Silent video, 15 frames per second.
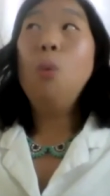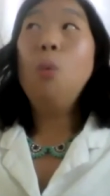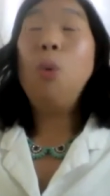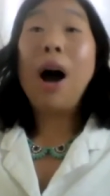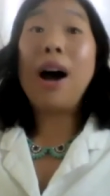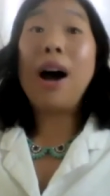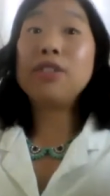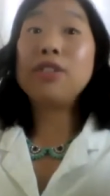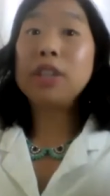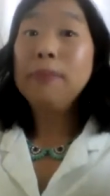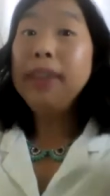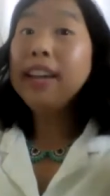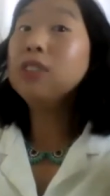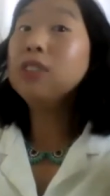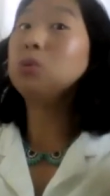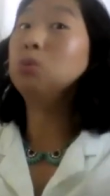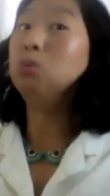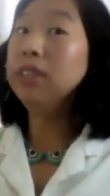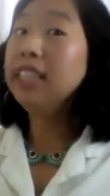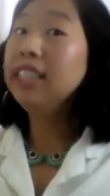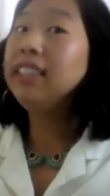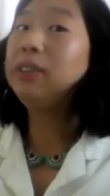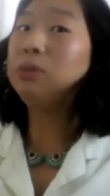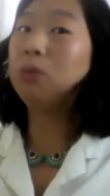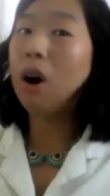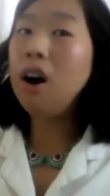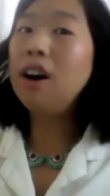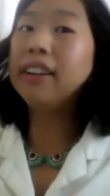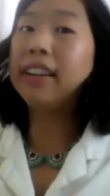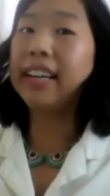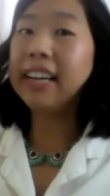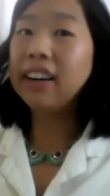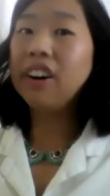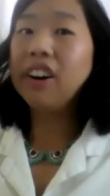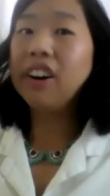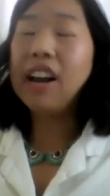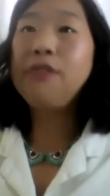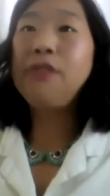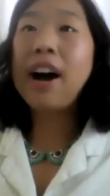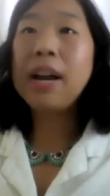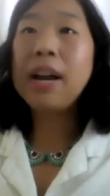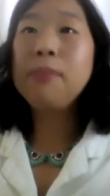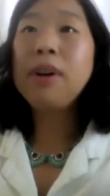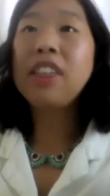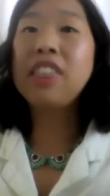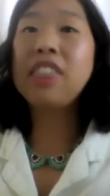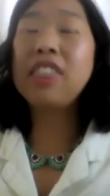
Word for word: wow something is really wrong here if i'm